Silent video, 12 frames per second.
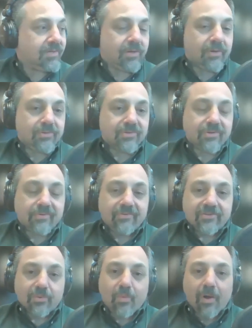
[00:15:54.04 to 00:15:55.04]
you know, sort of
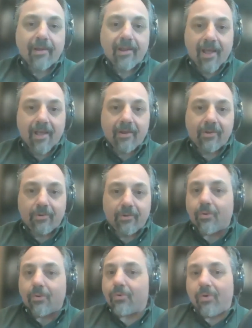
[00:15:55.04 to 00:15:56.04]
as a white guy who
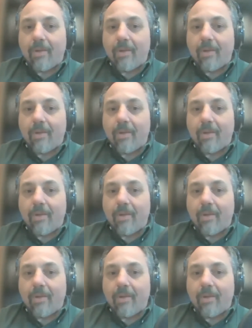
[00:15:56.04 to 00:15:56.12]
grew